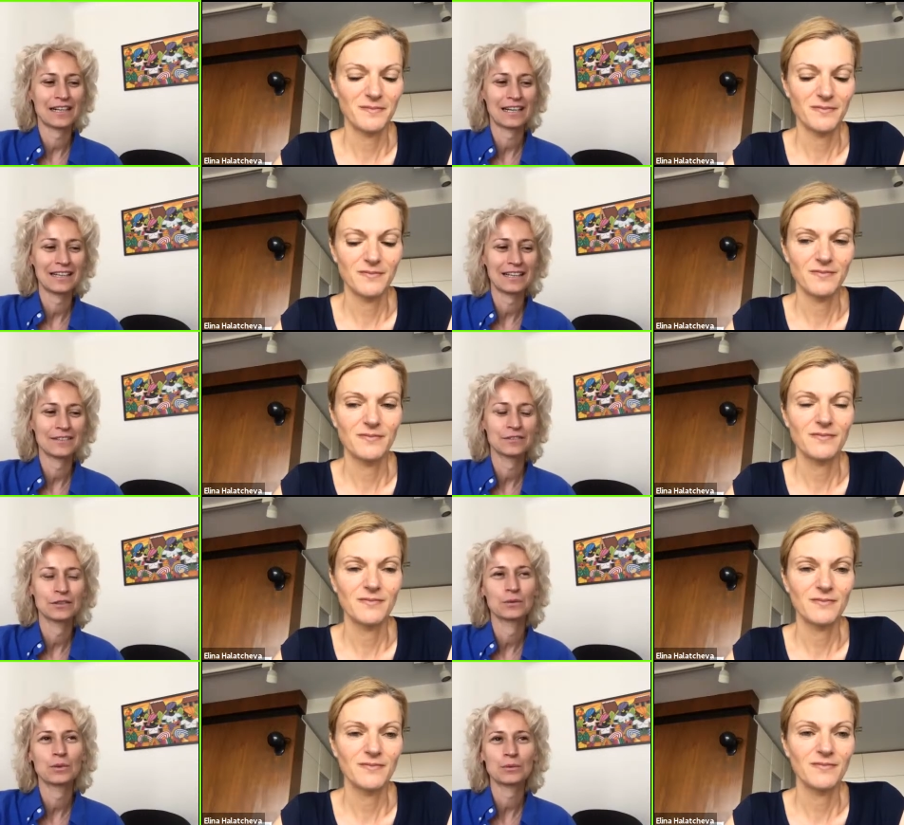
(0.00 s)
Speaker 1: high
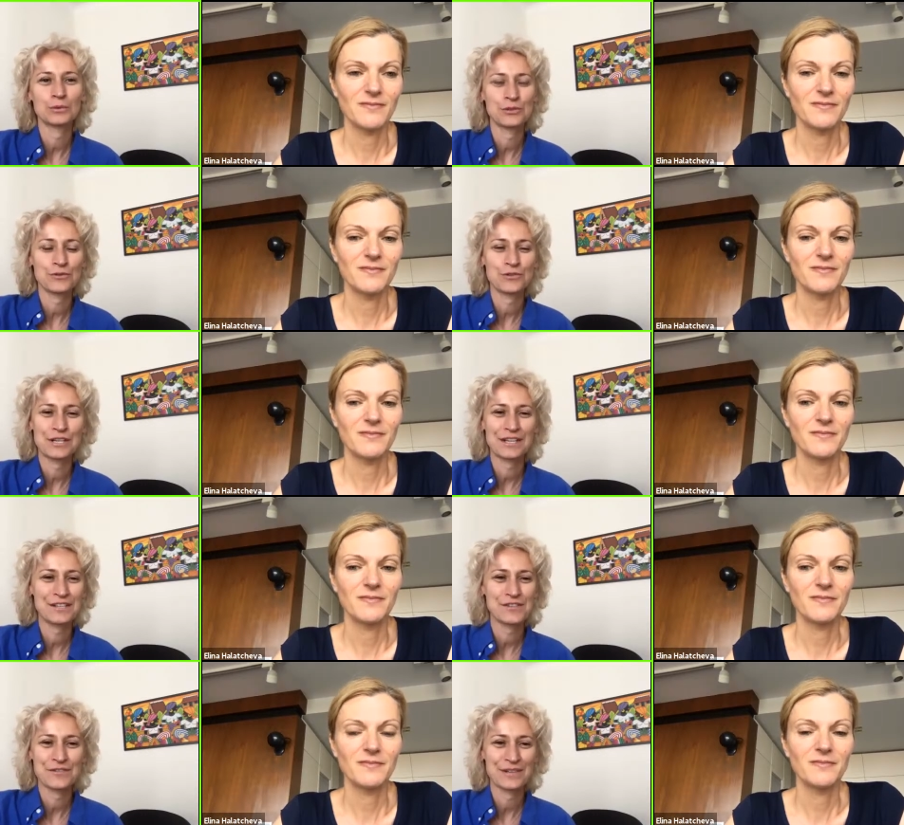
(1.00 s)
level what would you
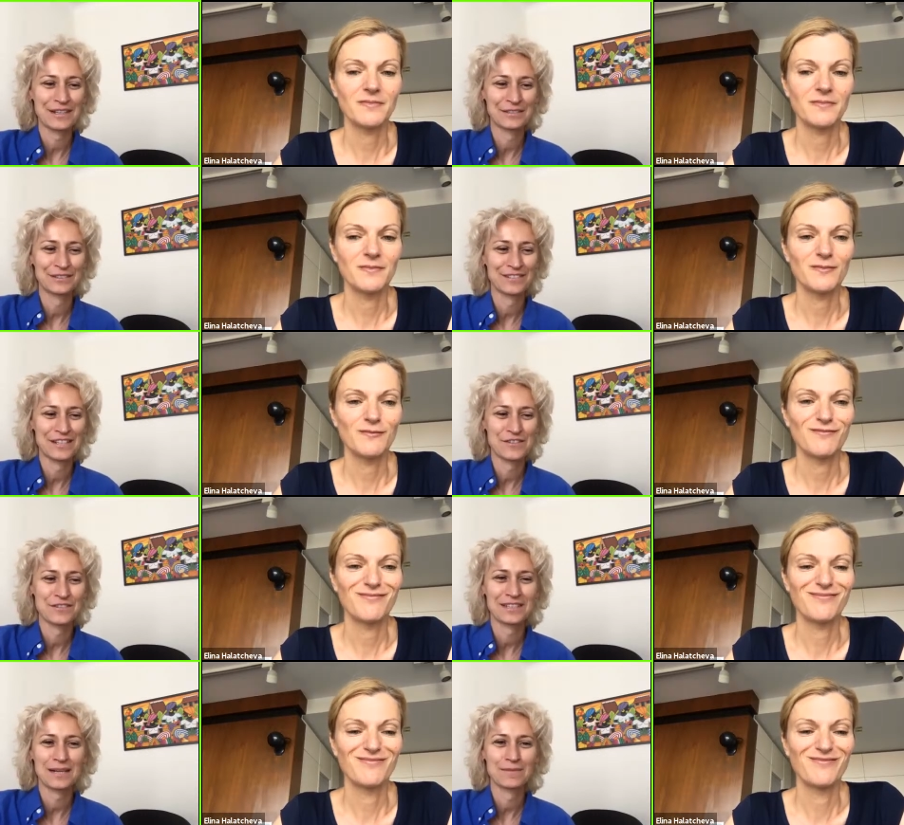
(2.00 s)
change around the
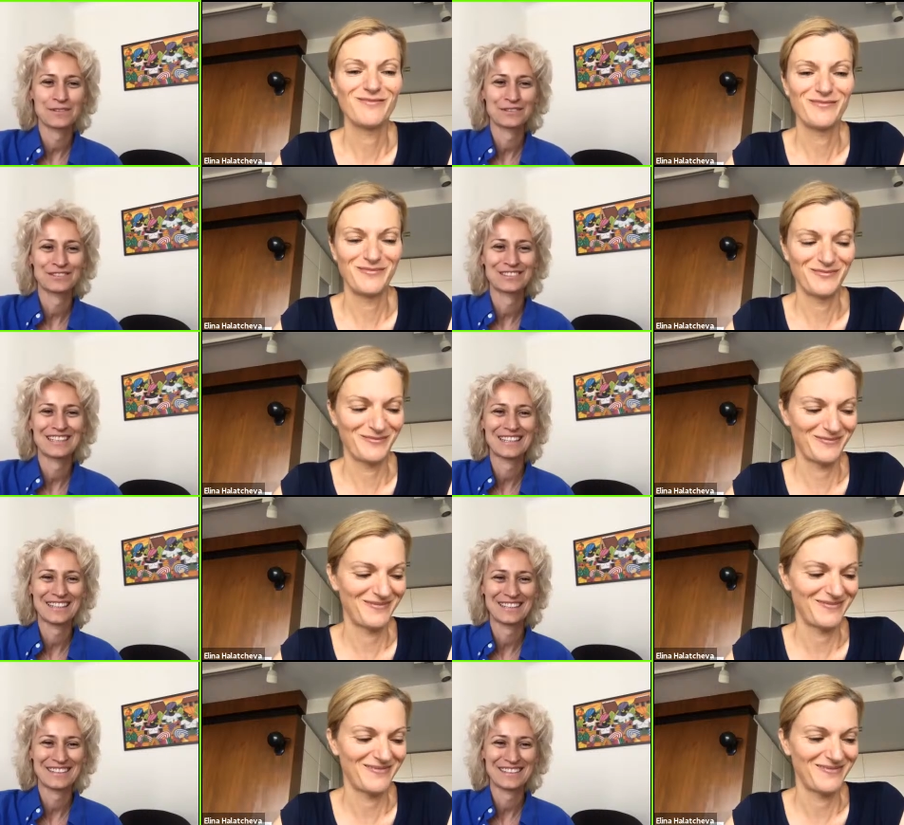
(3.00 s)
venture capital
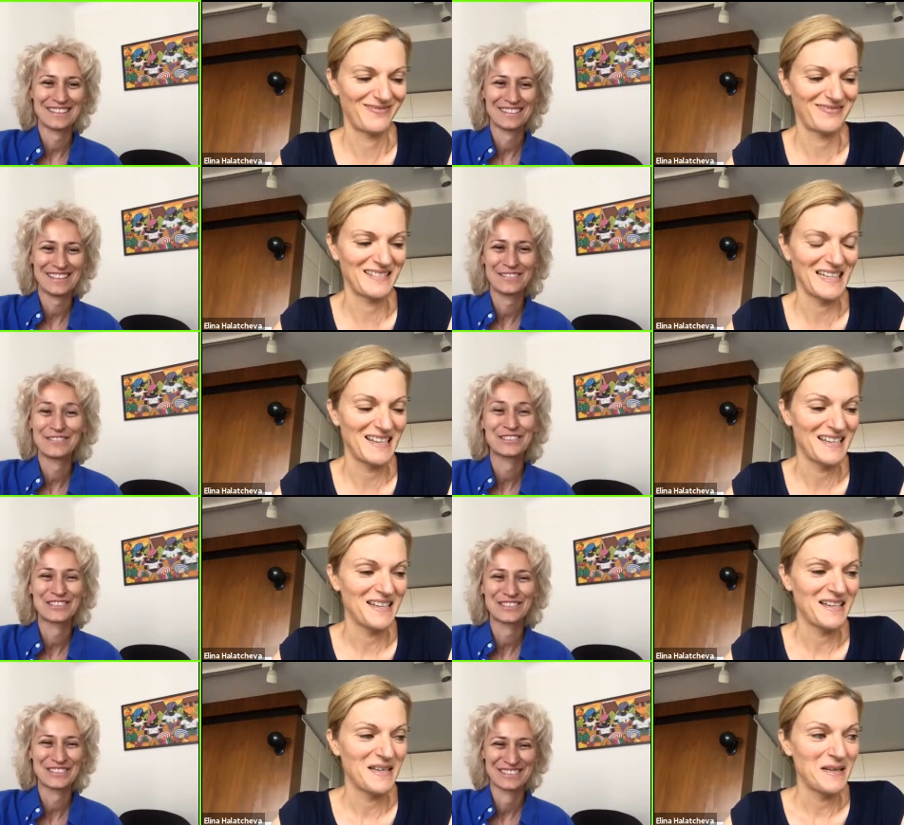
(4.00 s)
today if, if you
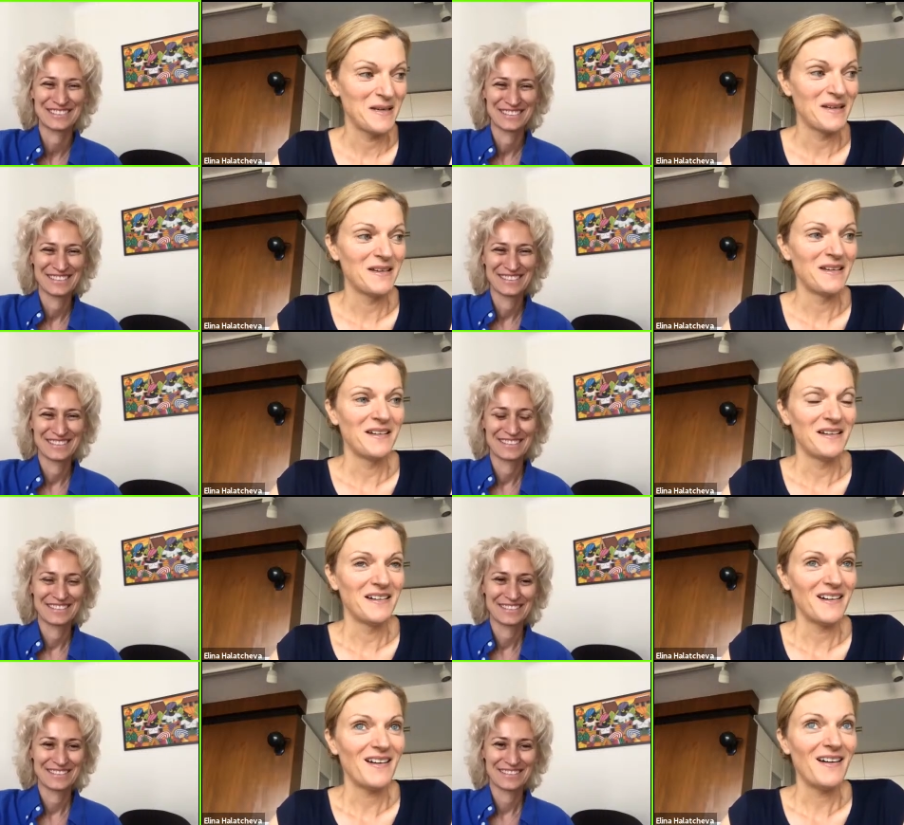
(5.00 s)
could
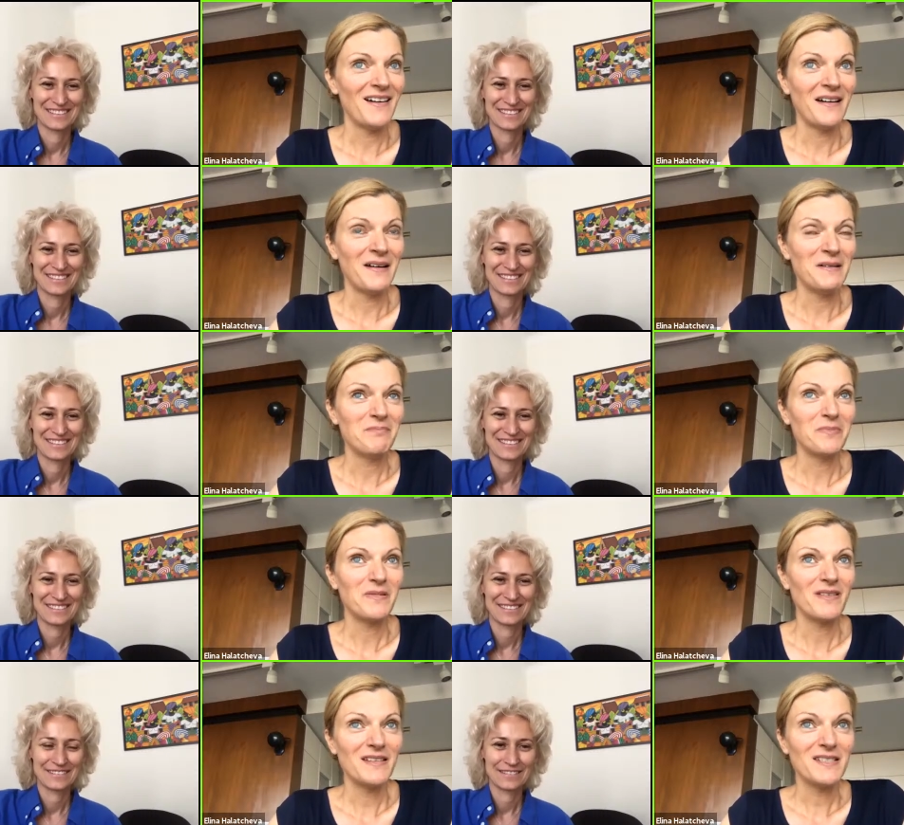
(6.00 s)
Speaker 2: um,
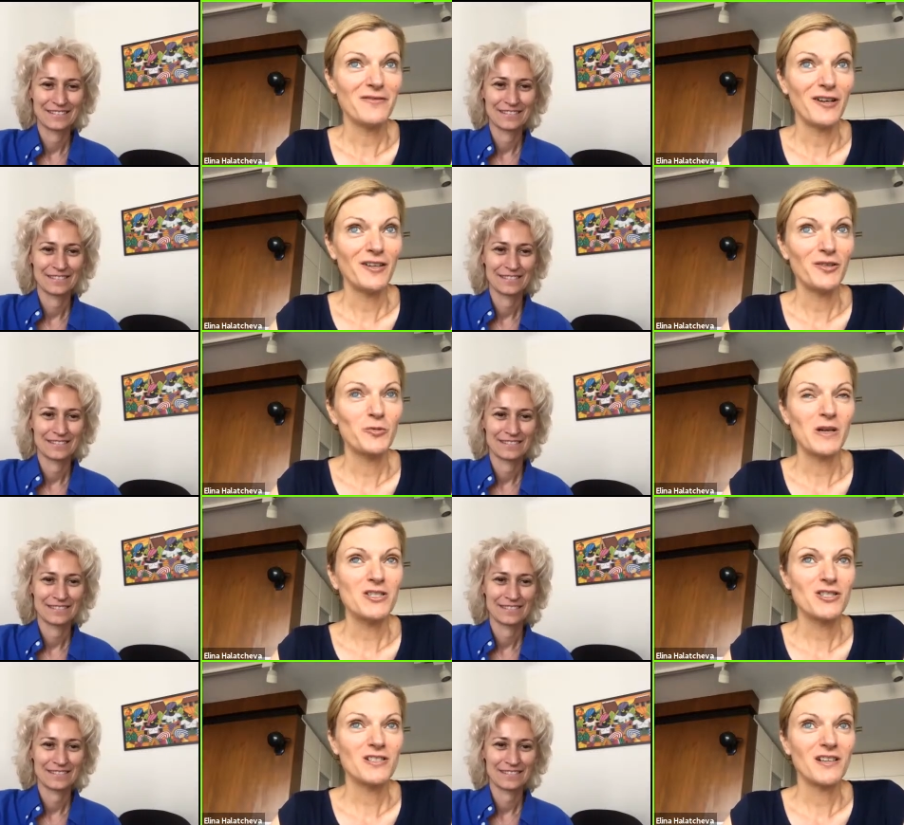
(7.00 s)
that's a very good
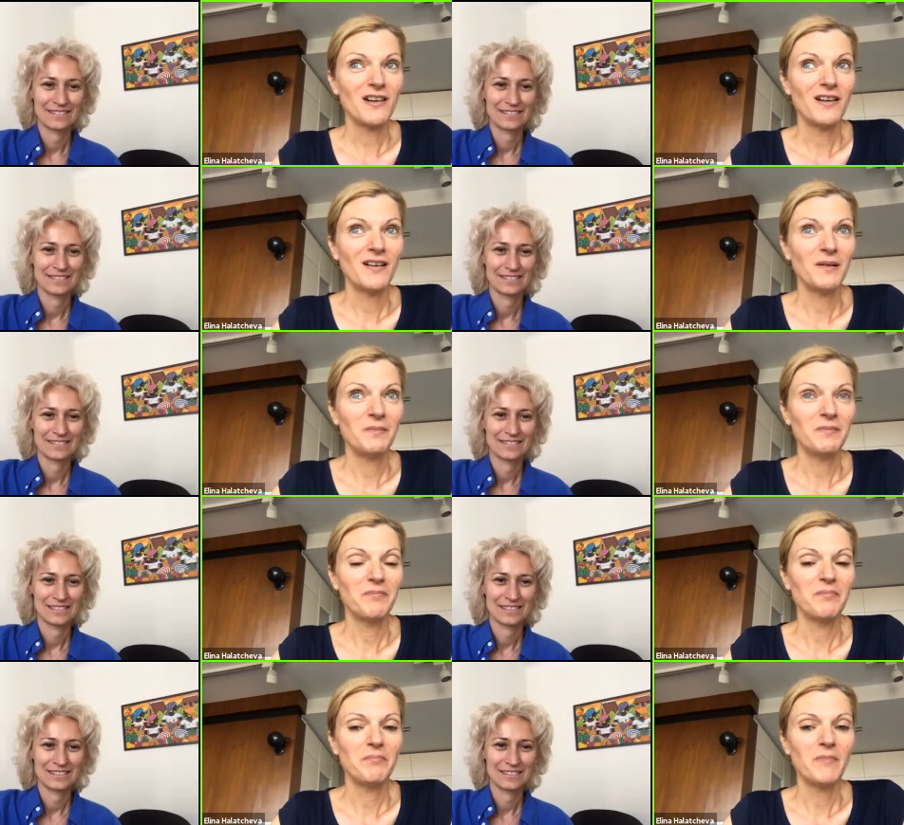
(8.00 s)
question um,
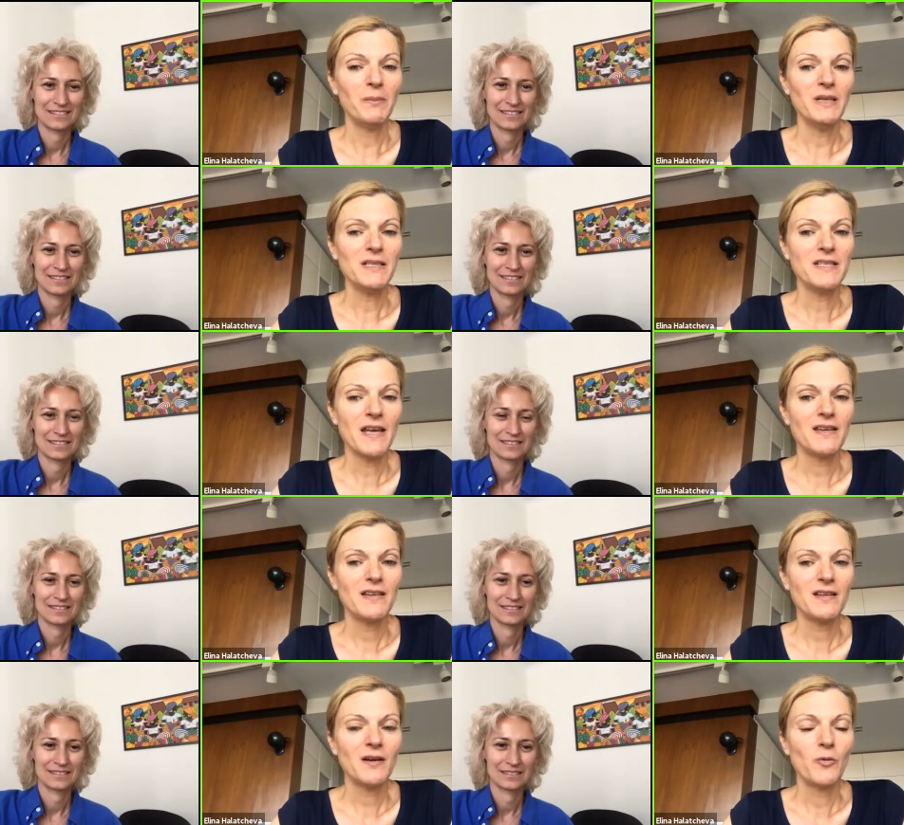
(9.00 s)
maybe
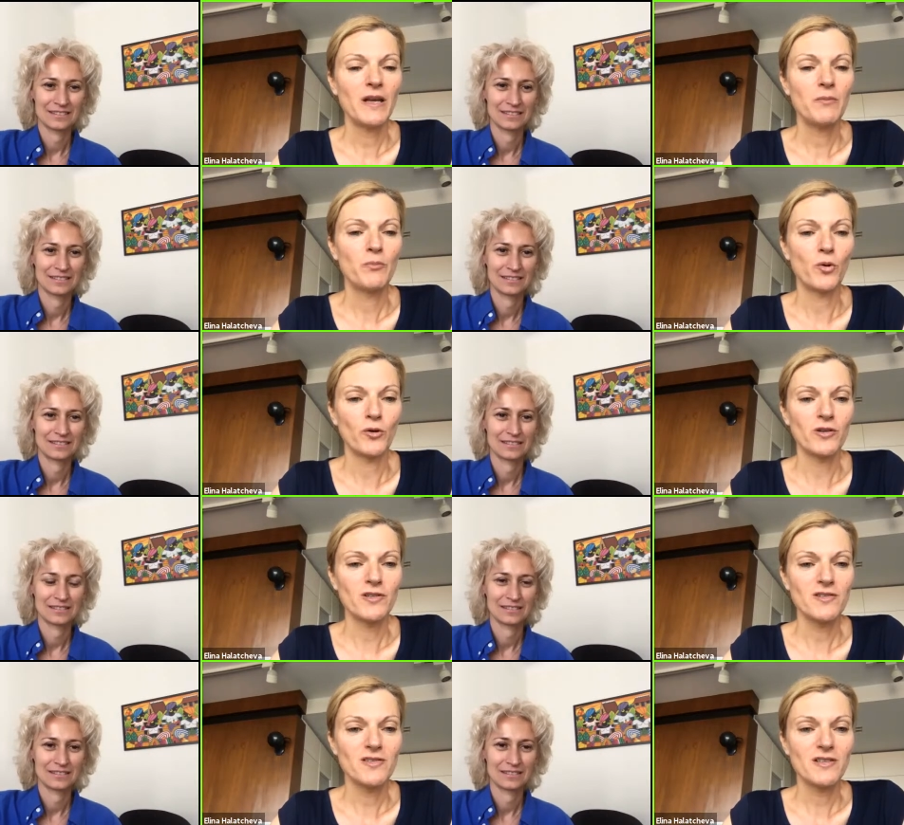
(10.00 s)
taking away
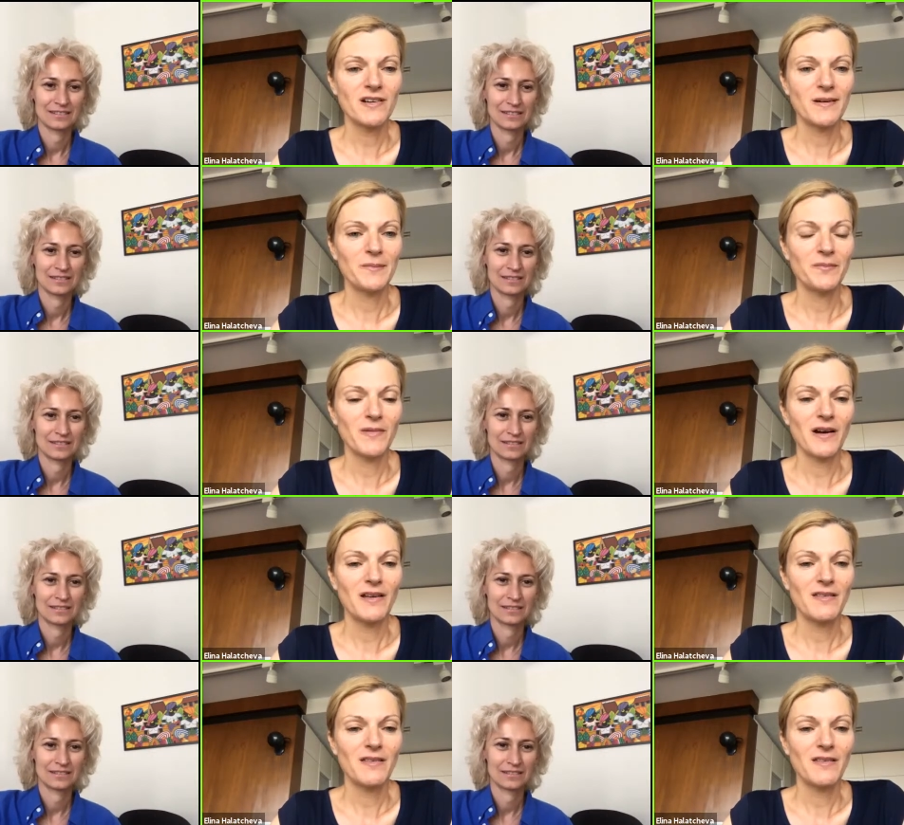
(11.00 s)
borders um, i